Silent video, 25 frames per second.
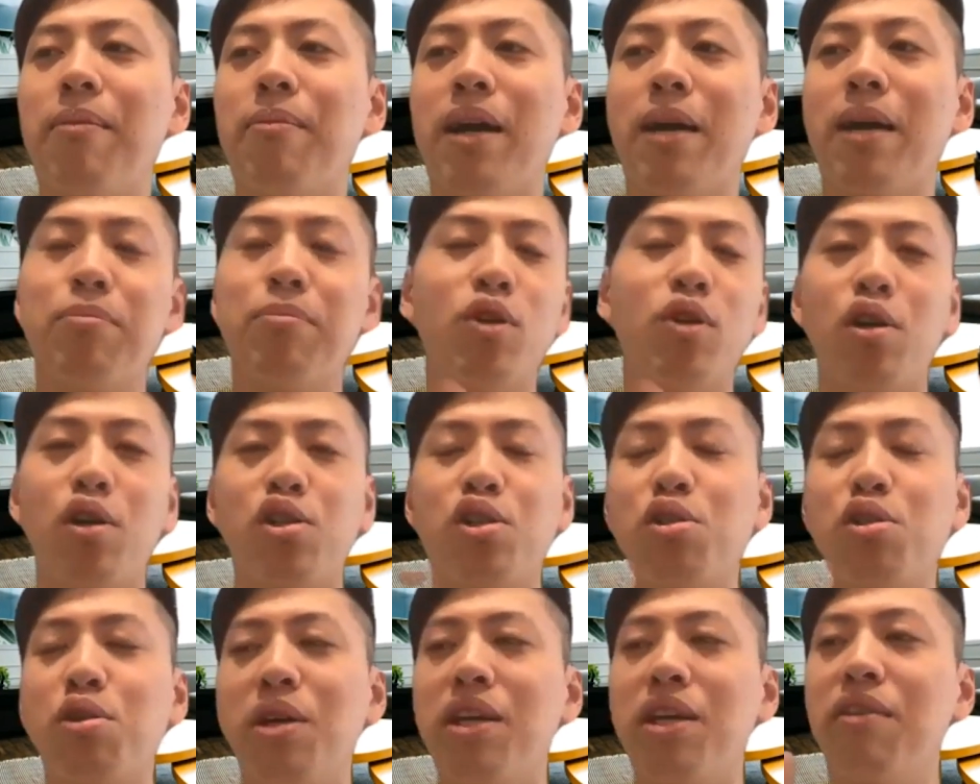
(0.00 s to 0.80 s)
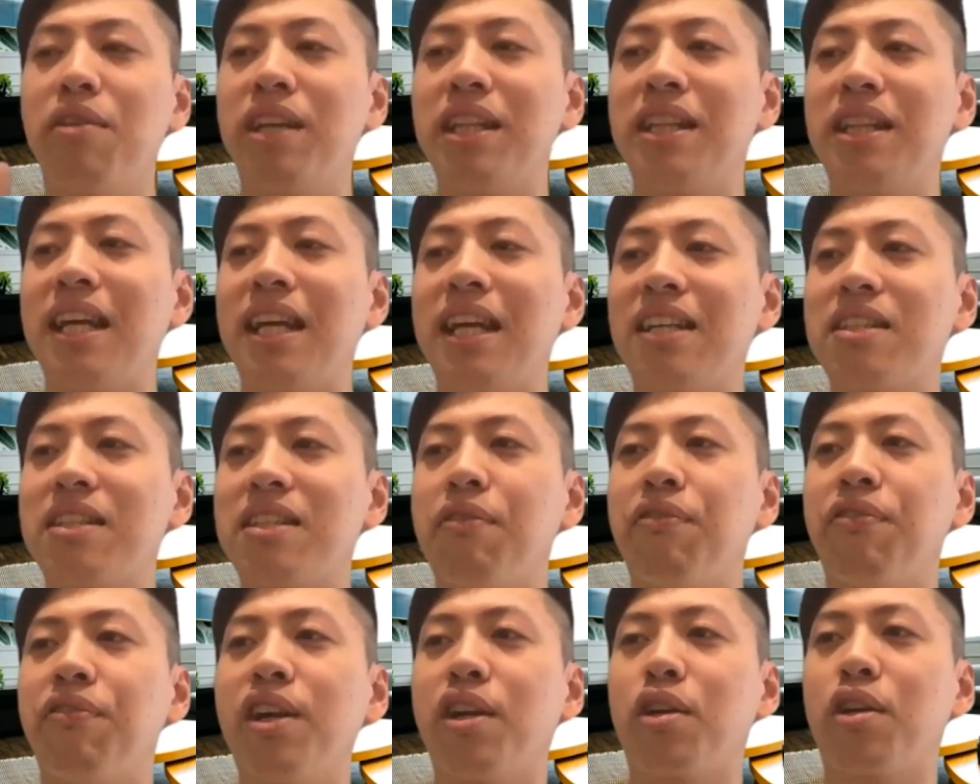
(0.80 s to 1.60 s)
I'm not sure even that's a
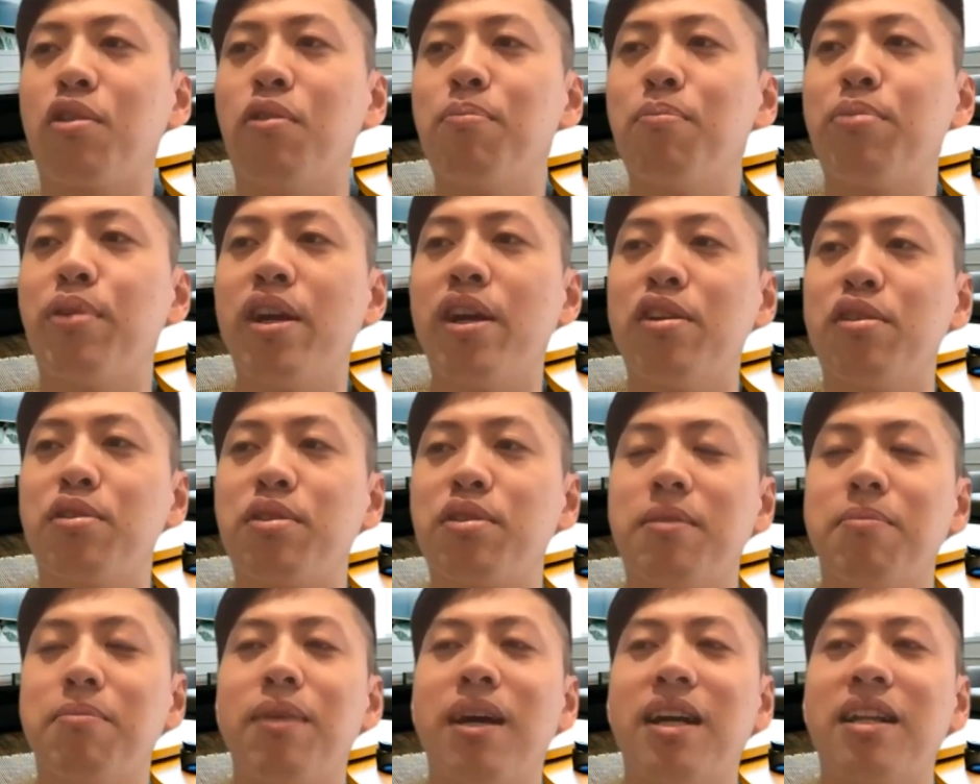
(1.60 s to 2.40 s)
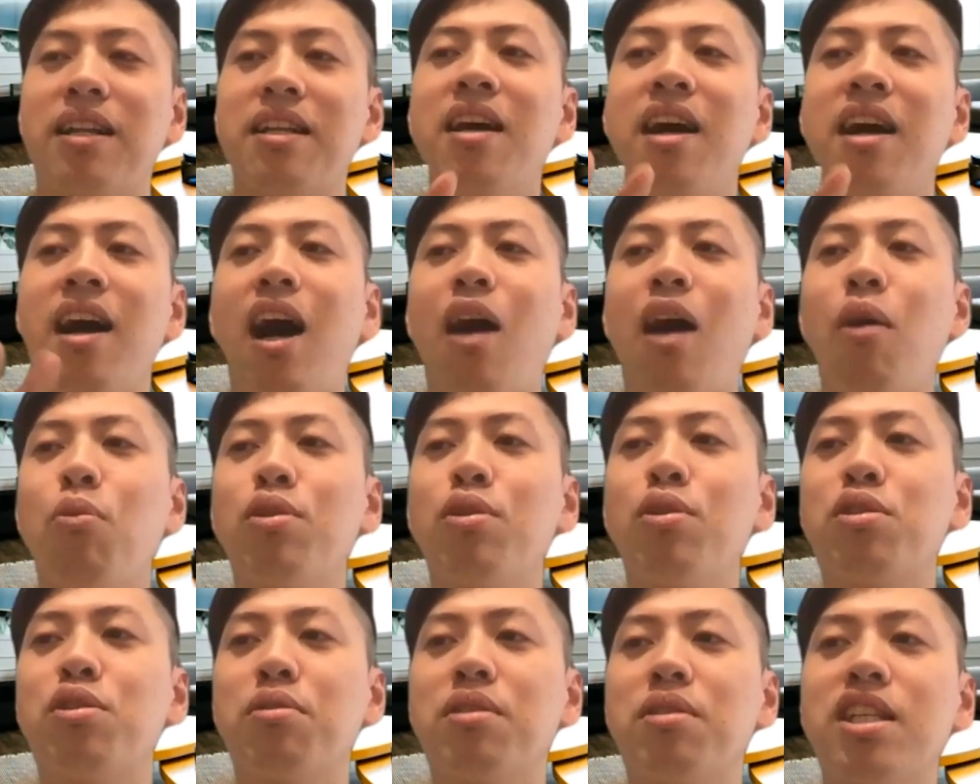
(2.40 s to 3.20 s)
fair comparison, but how would
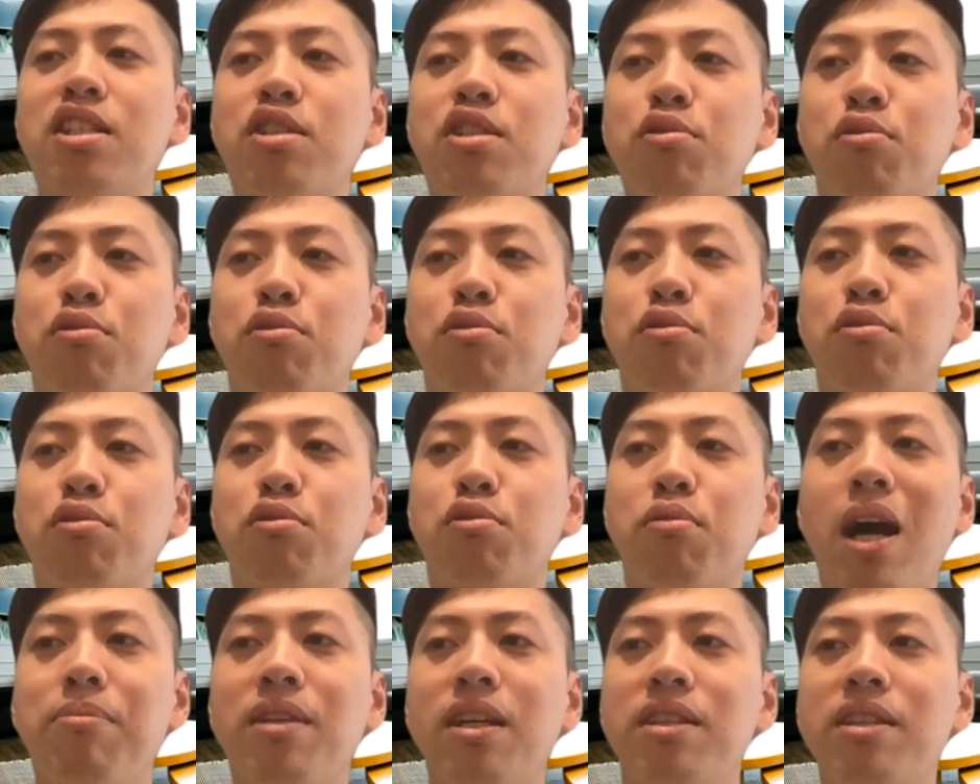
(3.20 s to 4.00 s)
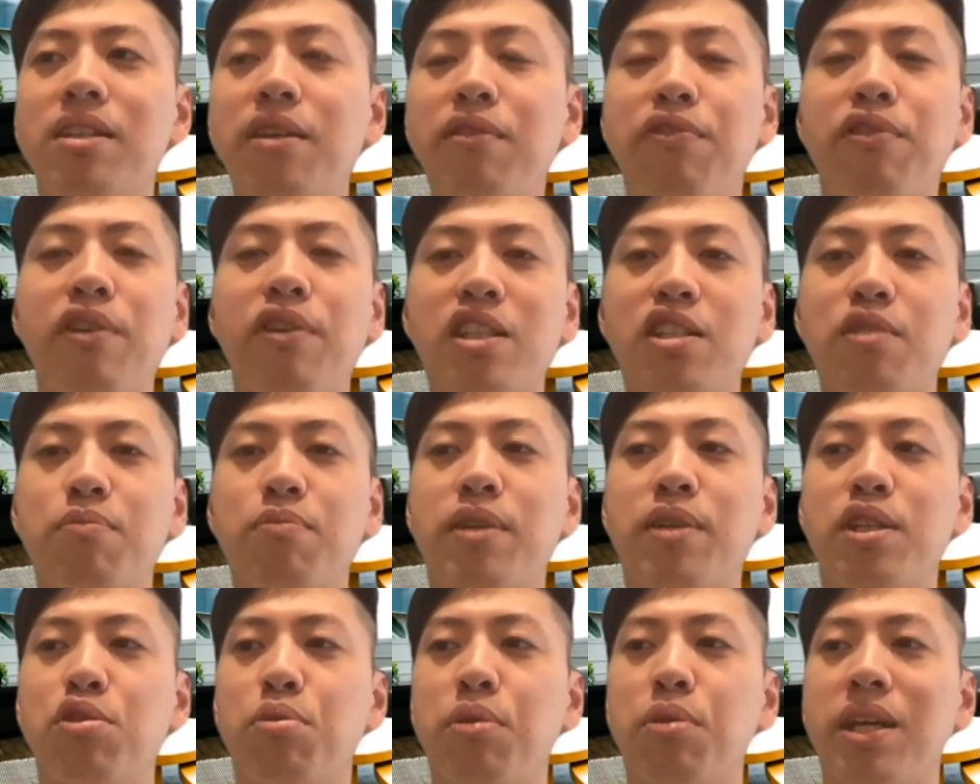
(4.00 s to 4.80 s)
you describe the difference
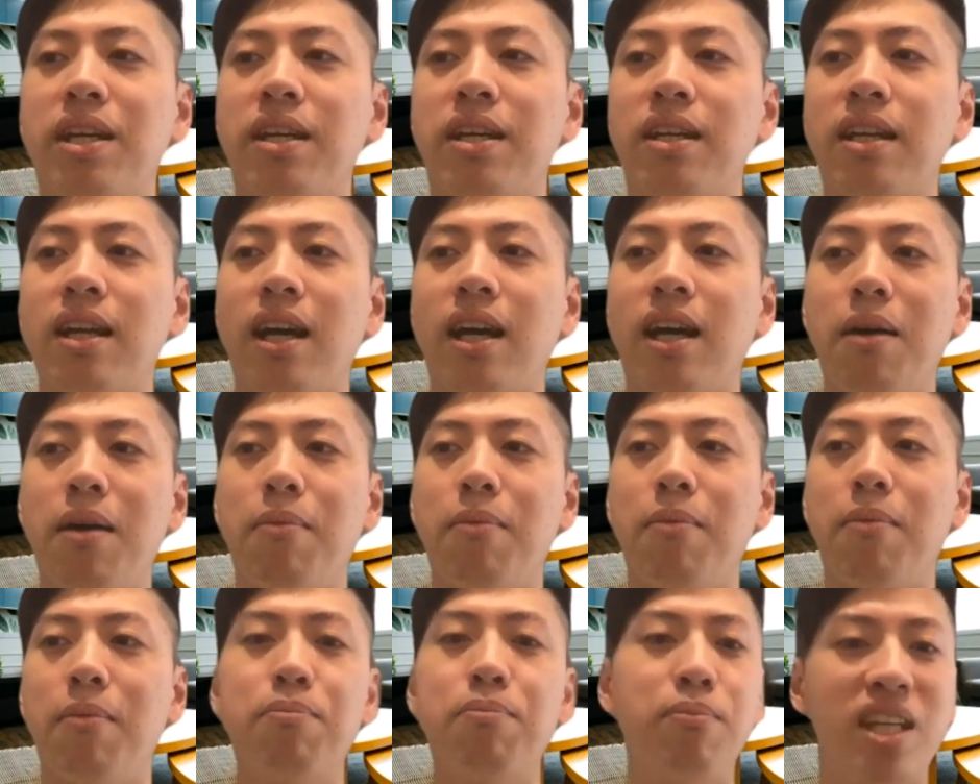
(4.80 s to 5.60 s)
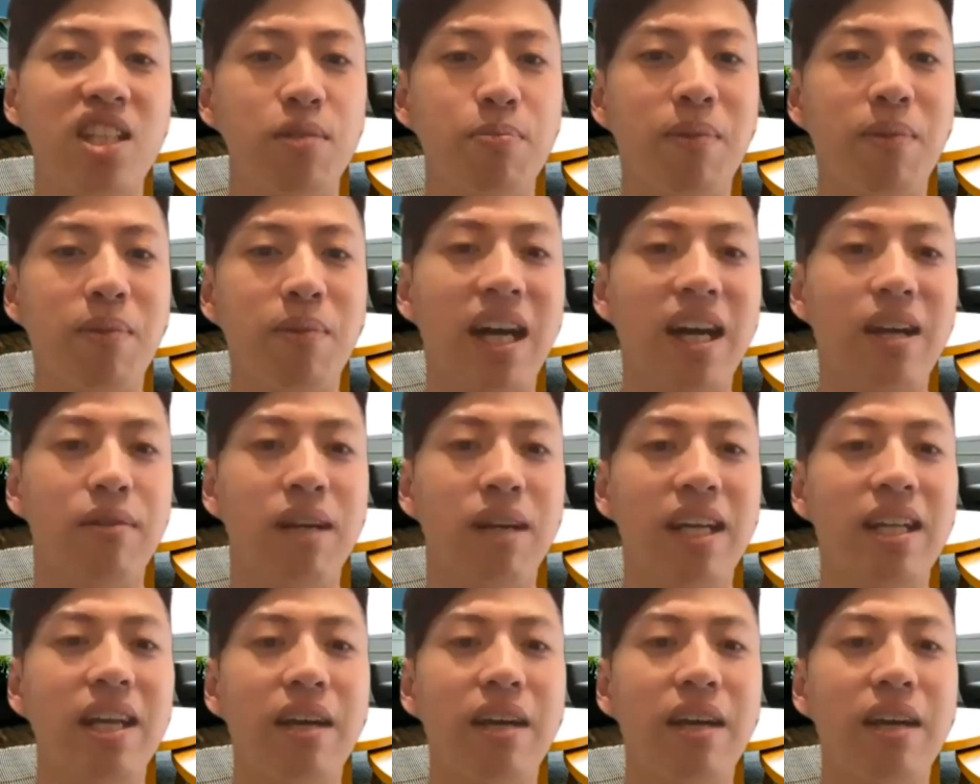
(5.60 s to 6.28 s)
between Bixby, right?